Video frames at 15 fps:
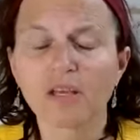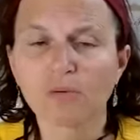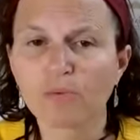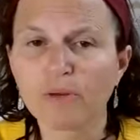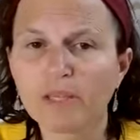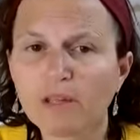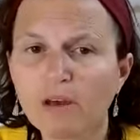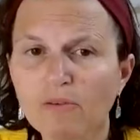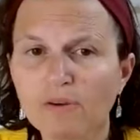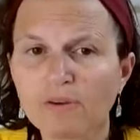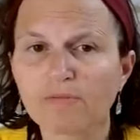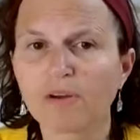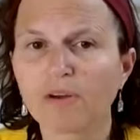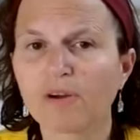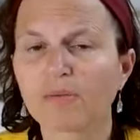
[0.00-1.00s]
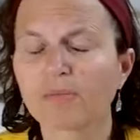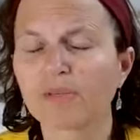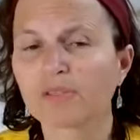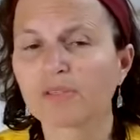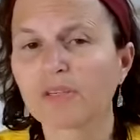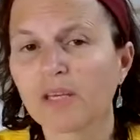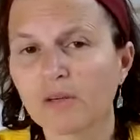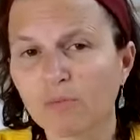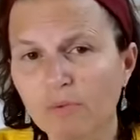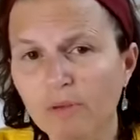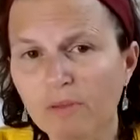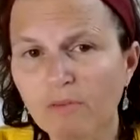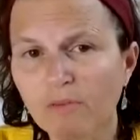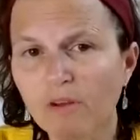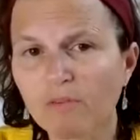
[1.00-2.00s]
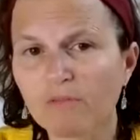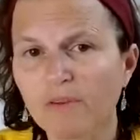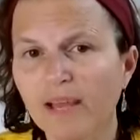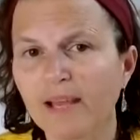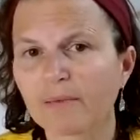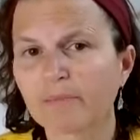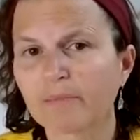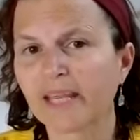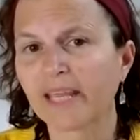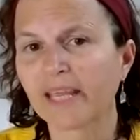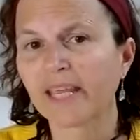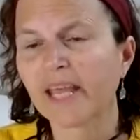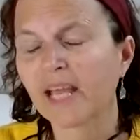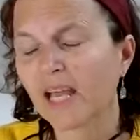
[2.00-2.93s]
with our environment, with our family,